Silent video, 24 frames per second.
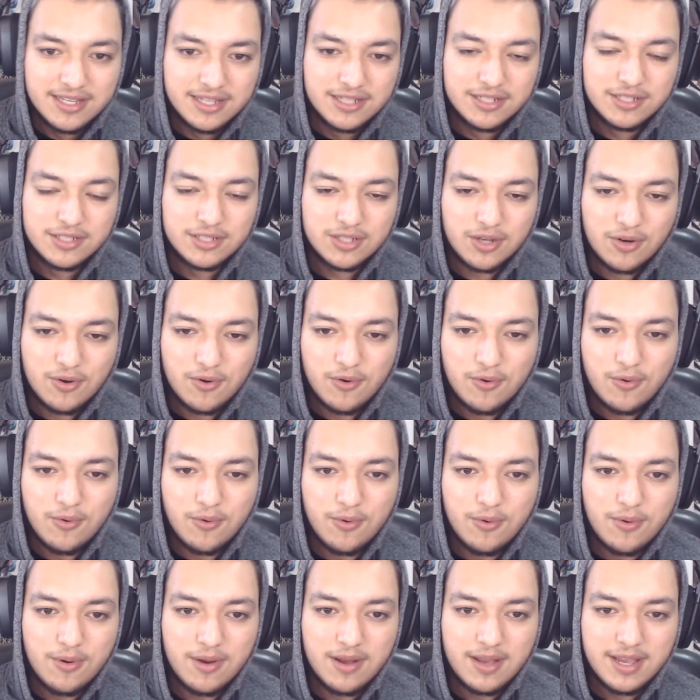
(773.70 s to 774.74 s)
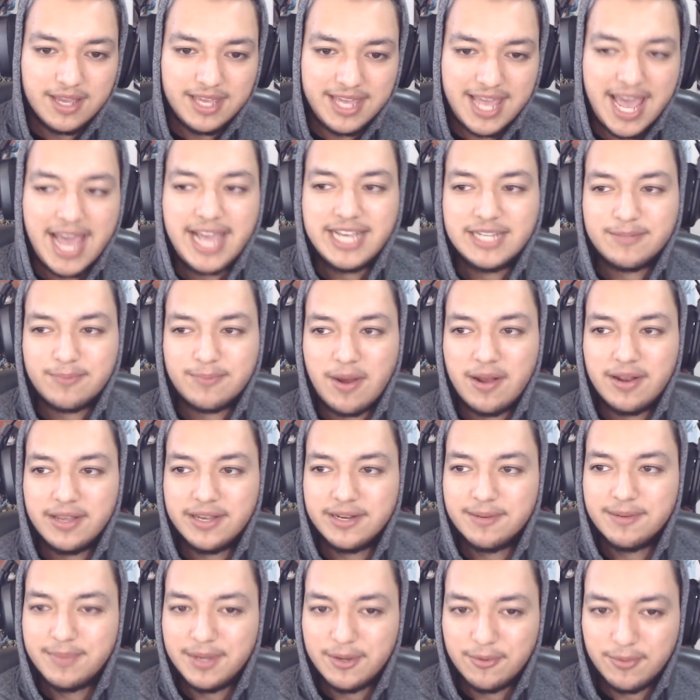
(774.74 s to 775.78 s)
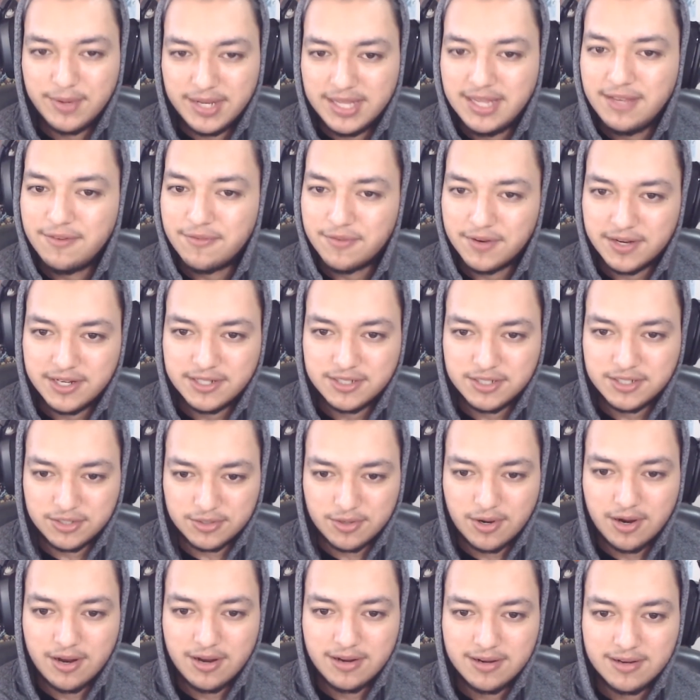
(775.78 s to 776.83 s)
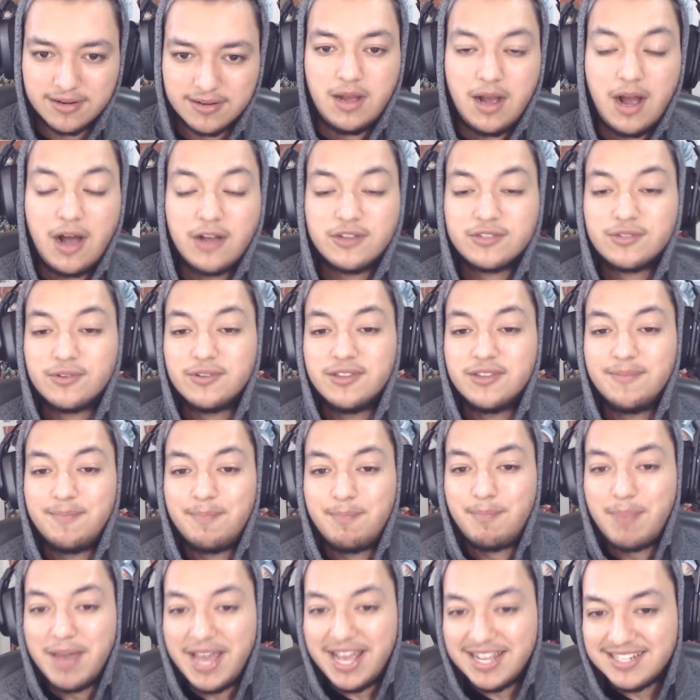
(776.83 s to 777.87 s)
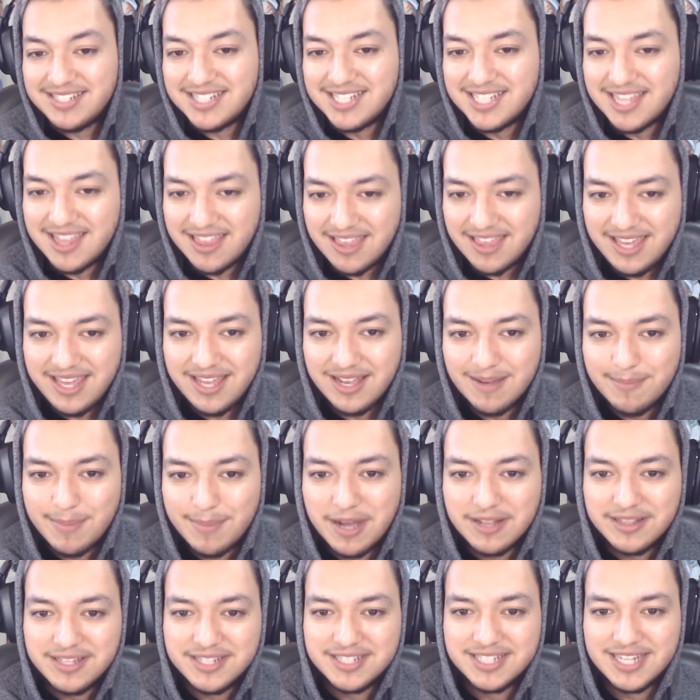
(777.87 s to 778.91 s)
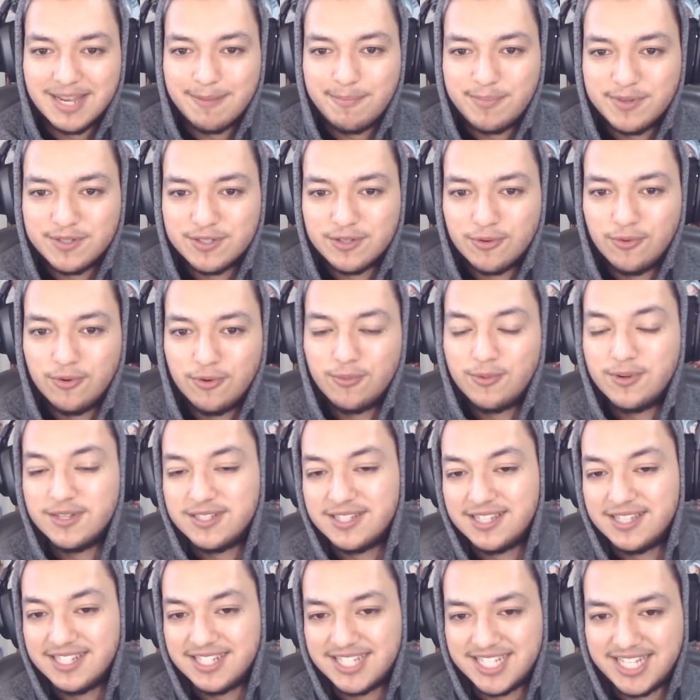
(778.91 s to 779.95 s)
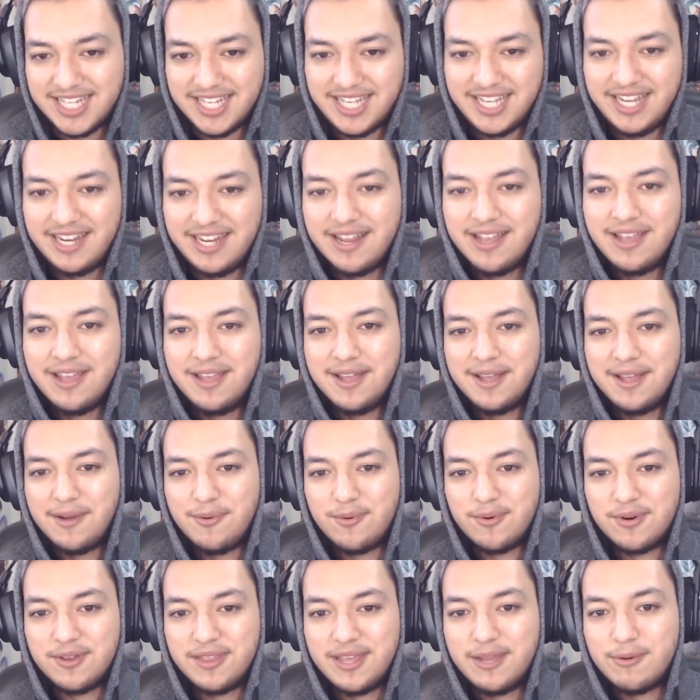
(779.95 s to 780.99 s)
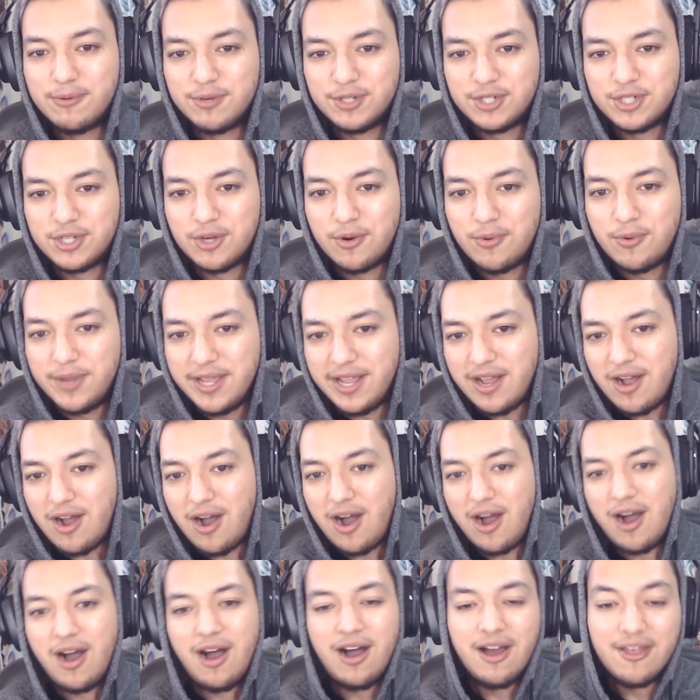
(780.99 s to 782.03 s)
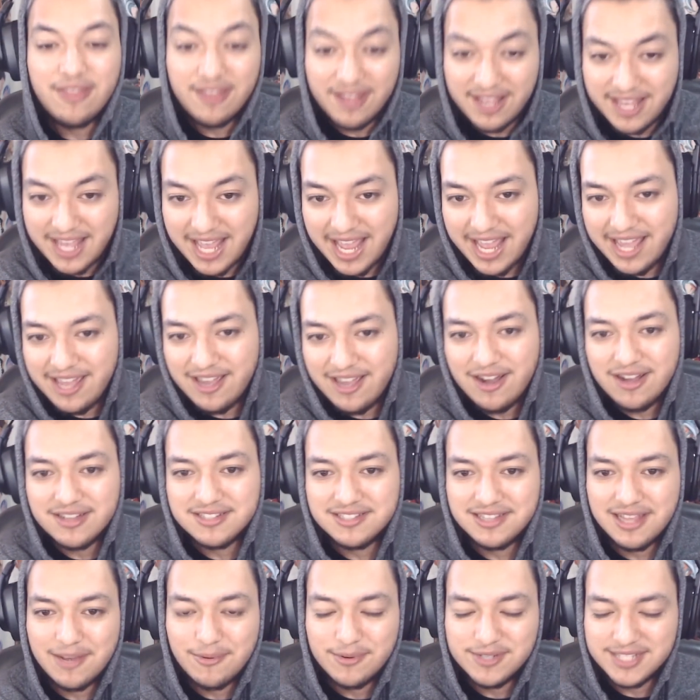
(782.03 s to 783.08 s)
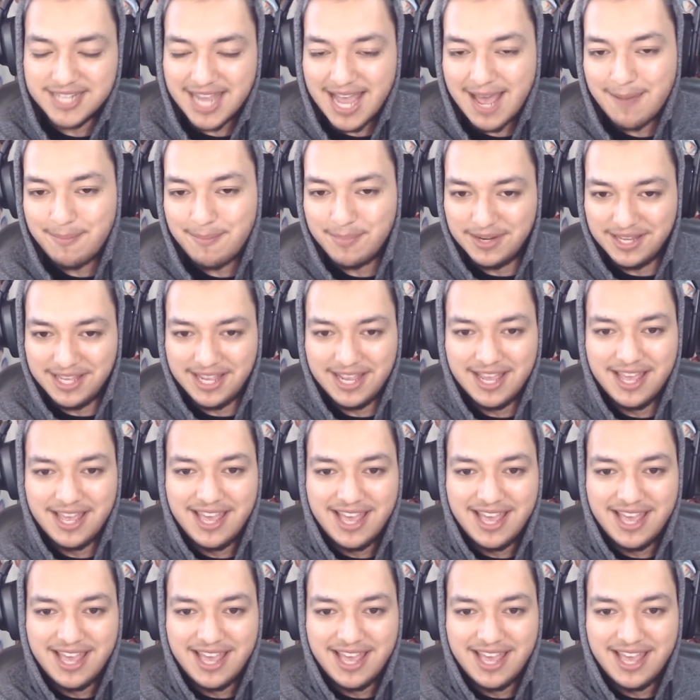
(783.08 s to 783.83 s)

So yeah, he's probably gonna be really freaking strong. Also, the best thing about this episode was the scene where they were showing all the chaos that was happening